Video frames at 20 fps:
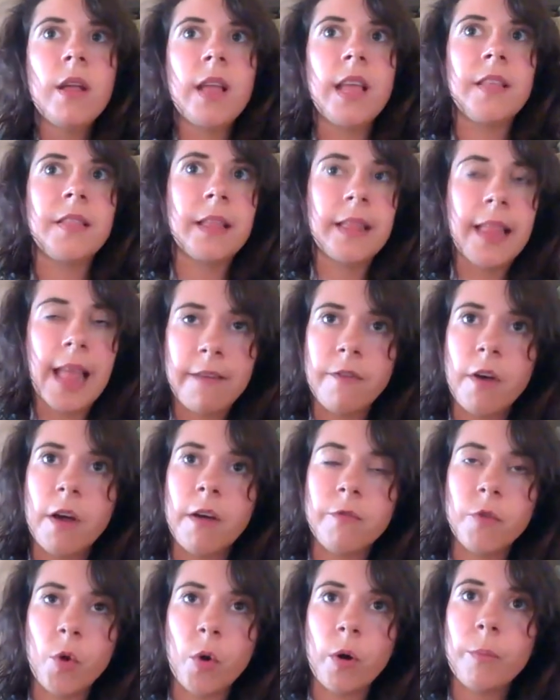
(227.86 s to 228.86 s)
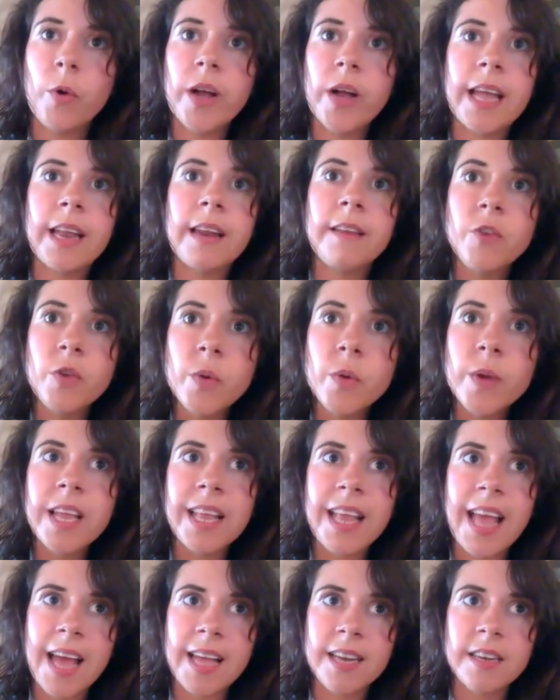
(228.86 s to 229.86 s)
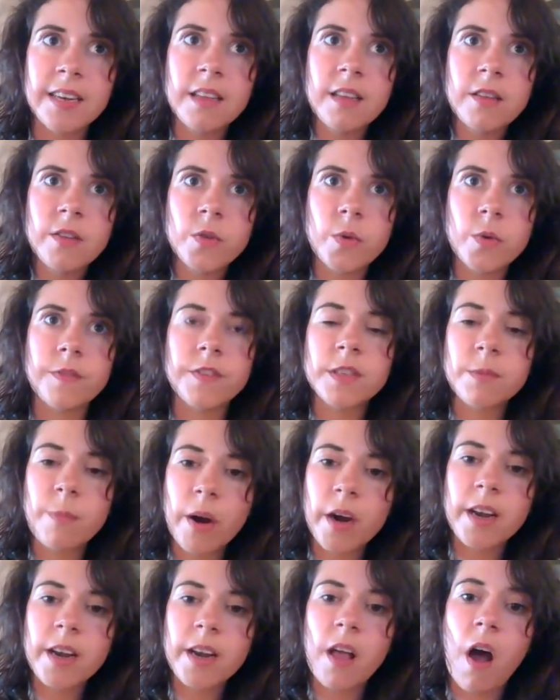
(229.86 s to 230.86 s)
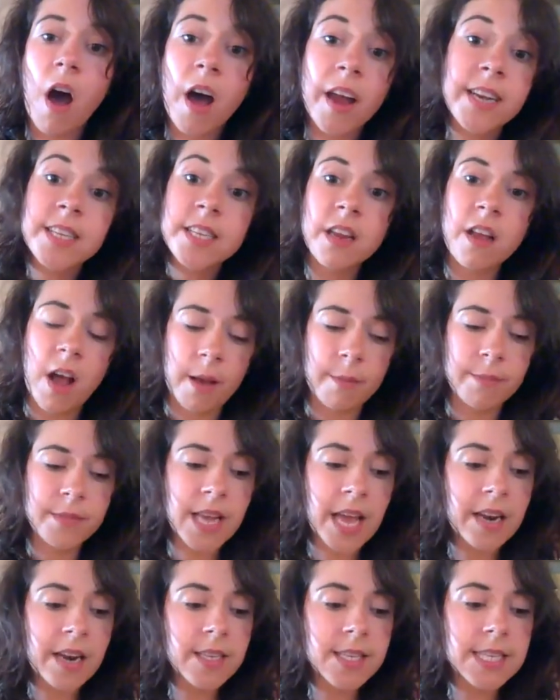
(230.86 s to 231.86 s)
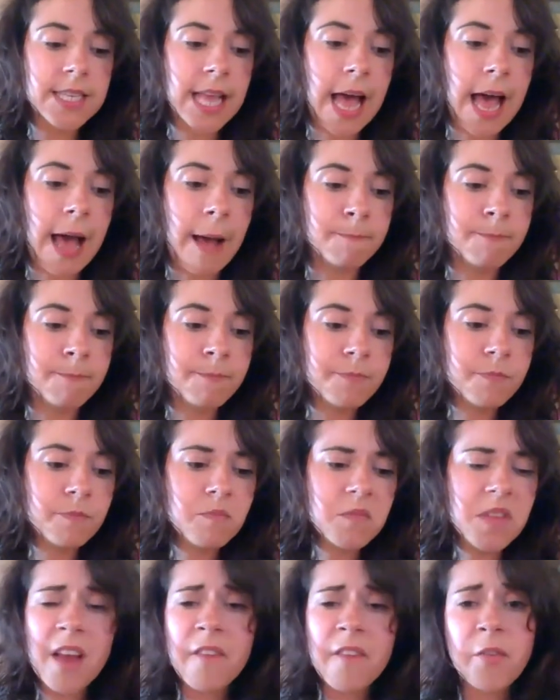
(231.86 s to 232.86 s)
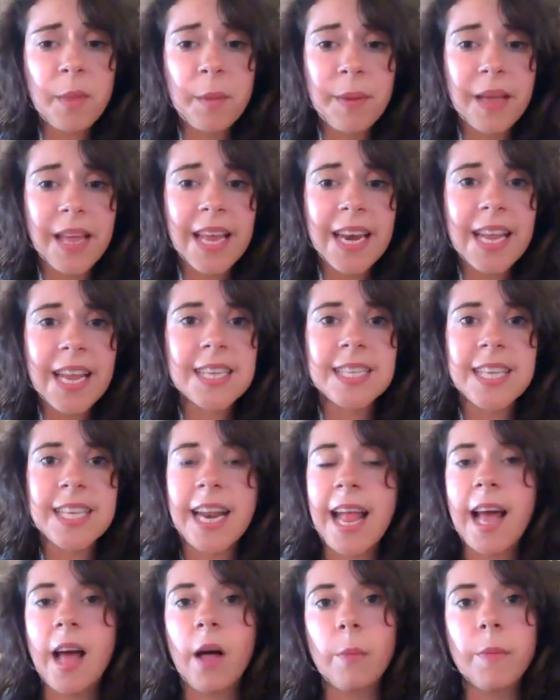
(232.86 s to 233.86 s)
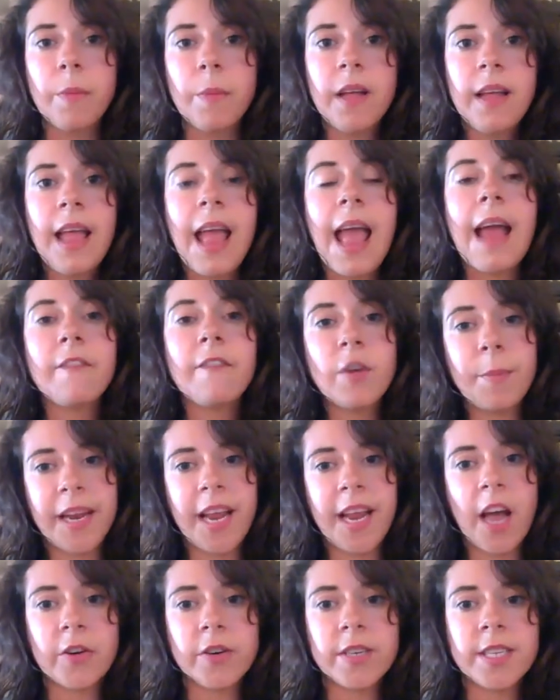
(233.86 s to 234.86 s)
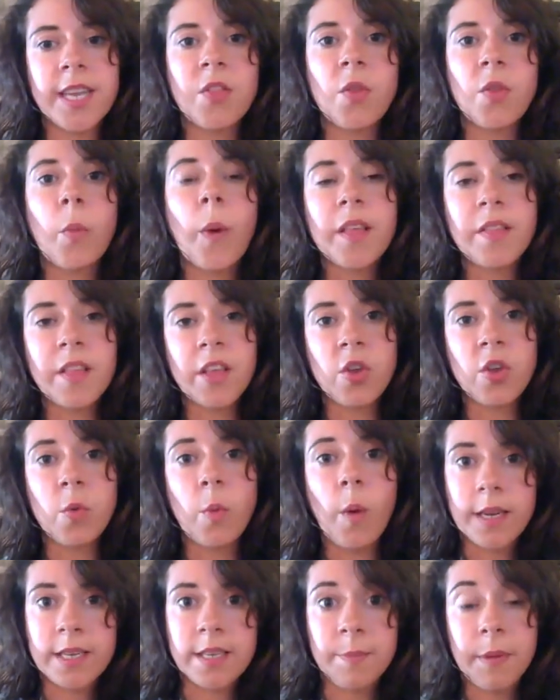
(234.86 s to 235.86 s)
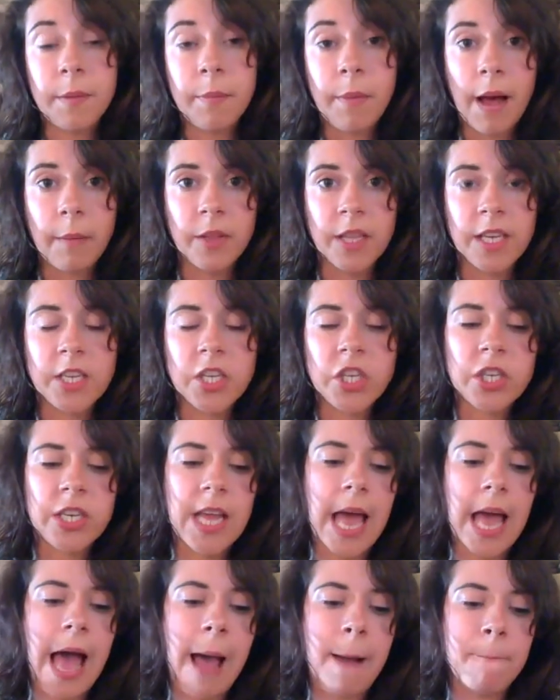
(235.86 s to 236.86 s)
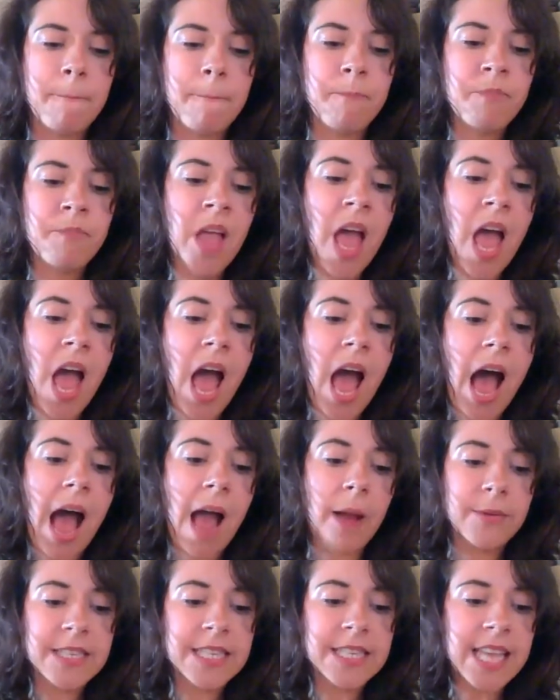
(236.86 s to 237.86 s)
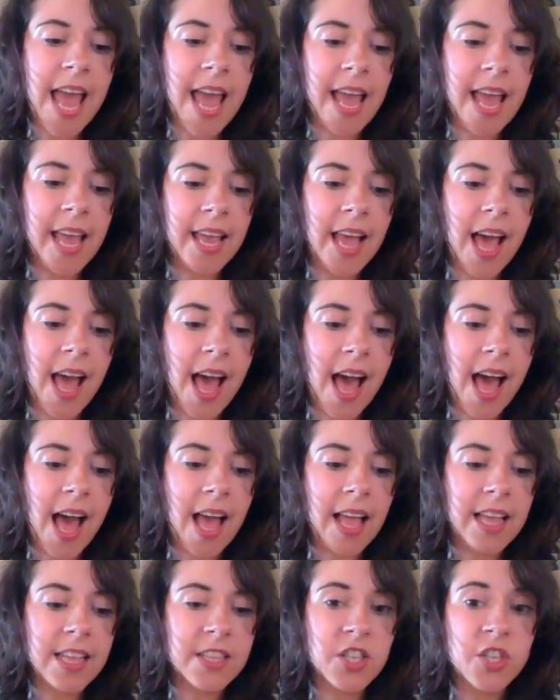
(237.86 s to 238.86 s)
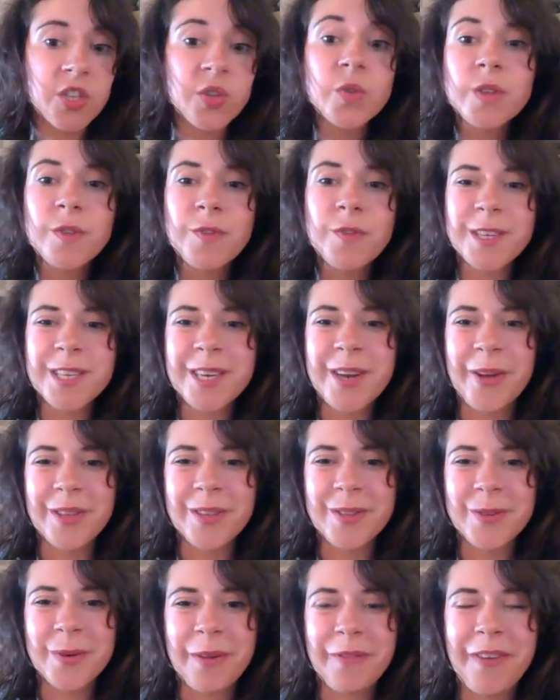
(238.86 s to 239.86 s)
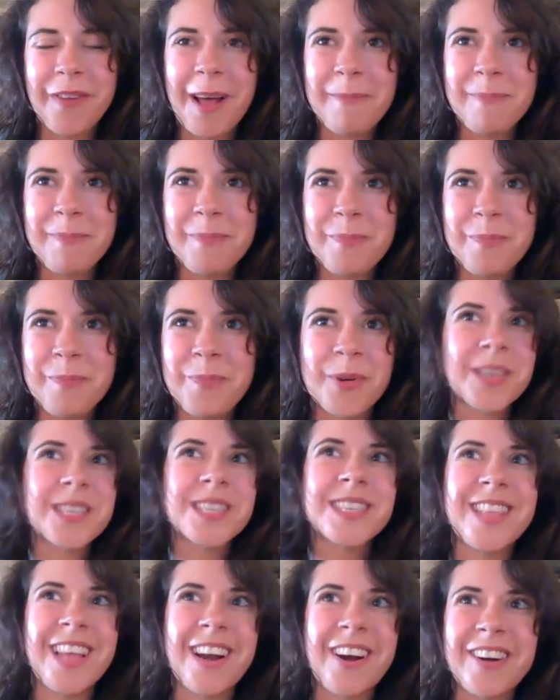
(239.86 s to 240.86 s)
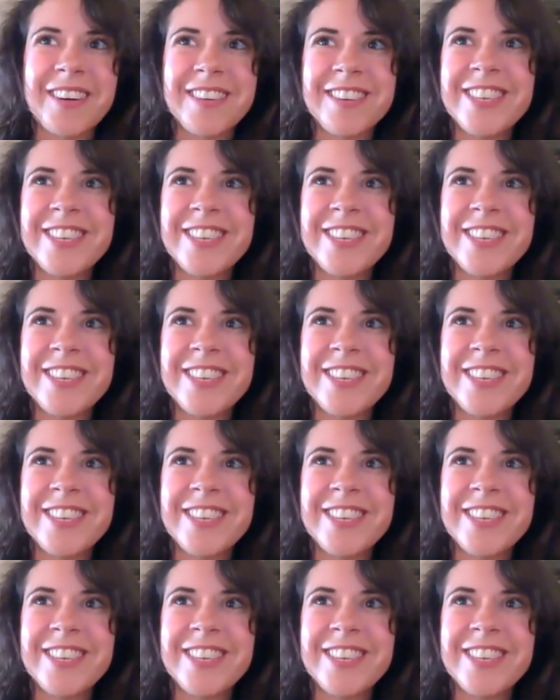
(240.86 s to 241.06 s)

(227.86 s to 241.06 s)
in the life of your book. And if you can get sort of smart, honest comp titles from the beginning, it's going to help everybody understand the way that you want to be published. I would say it's useful to know the sort of books that are